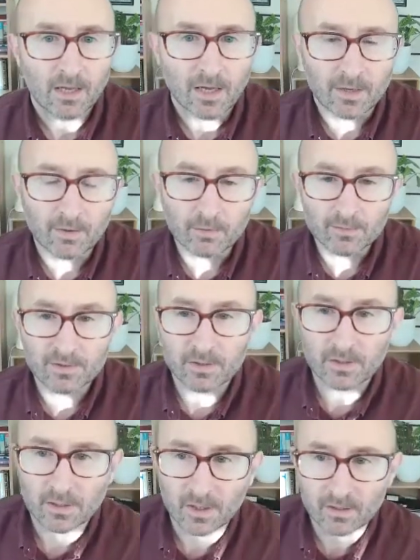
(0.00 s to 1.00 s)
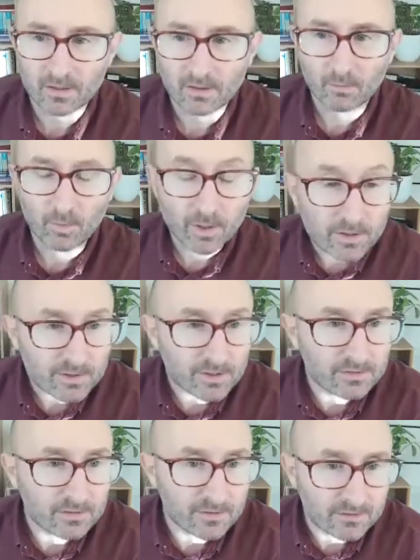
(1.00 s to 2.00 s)
And obviously, we're
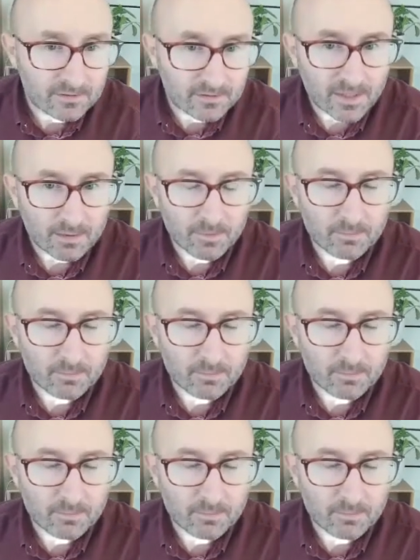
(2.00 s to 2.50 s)
interested in sleep